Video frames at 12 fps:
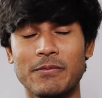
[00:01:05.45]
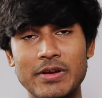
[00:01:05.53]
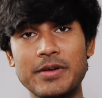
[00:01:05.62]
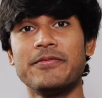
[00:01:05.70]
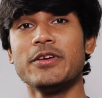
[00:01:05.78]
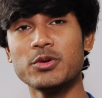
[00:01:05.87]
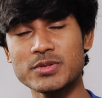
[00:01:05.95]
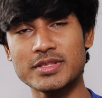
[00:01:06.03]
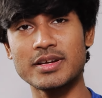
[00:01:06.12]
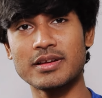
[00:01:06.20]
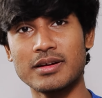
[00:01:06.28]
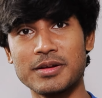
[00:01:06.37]
We refused
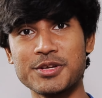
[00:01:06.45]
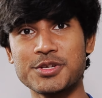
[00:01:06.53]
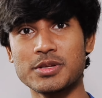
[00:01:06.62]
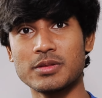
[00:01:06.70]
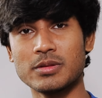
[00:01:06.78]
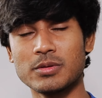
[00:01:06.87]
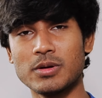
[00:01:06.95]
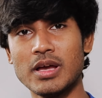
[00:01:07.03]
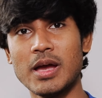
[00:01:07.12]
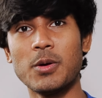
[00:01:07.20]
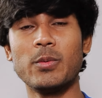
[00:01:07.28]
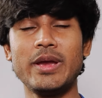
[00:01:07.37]
that condition though.
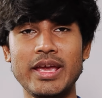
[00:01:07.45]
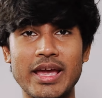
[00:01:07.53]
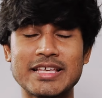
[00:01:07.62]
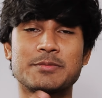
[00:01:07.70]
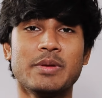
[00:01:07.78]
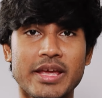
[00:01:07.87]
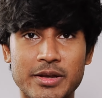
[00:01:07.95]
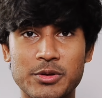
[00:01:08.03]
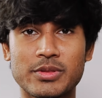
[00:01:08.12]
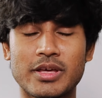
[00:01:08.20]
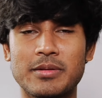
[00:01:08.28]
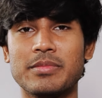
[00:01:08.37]
We explained
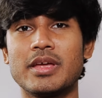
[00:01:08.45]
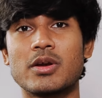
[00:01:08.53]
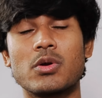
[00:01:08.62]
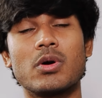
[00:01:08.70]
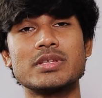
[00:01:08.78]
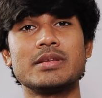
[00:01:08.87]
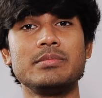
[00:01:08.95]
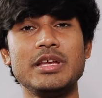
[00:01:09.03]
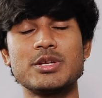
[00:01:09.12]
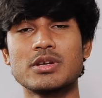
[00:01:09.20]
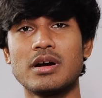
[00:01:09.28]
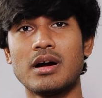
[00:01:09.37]
to them that Cross and
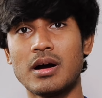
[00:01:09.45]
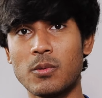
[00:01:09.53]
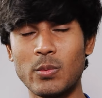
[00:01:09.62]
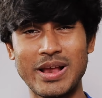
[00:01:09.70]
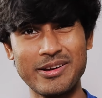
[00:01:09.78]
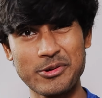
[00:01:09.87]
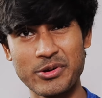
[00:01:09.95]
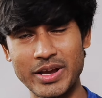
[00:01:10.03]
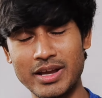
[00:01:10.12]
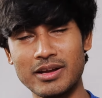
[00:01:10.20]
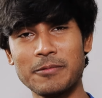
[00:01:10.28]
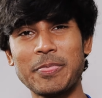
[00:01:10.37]
Mishka are well
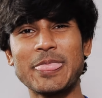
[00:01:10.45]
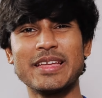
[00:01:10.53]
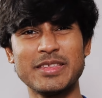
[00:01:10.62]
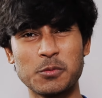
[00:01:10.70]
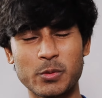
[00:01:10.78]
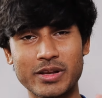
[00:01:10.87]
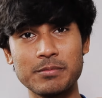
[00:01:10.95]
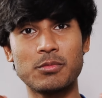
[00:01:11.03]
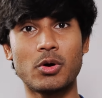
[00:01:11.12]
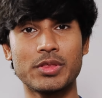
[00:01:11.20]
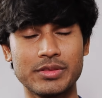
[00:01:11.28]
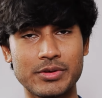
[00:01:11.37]
trained, that they wouldn't
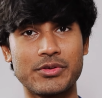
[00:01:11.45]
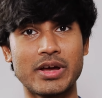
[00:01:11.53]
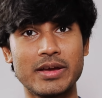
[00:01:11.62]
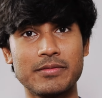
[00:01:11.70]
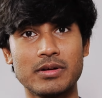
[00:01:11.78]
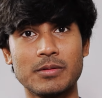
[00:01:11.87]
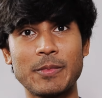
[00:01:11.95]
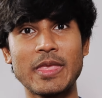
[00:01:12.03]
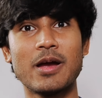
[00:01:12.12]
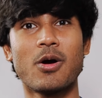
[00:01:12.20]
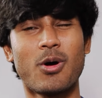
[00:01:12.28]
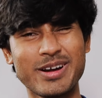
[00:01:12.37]
bother the driver
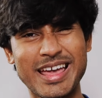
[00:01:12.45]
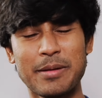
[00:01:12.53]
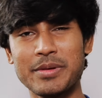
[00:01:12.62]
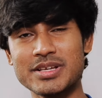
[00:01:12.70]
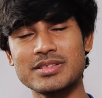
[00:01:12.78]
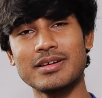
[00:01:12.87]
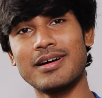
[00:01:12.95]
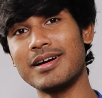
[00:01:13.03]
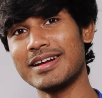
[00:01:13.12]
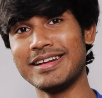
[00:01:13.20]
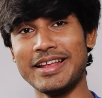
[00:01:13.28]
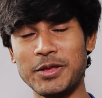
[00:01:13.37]
or damage the
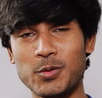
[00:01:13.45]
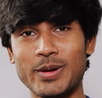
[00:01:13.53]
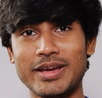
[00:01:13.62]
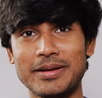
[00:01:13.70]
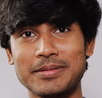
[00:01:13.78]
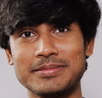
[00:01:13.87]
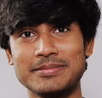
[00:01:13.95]
car in any way.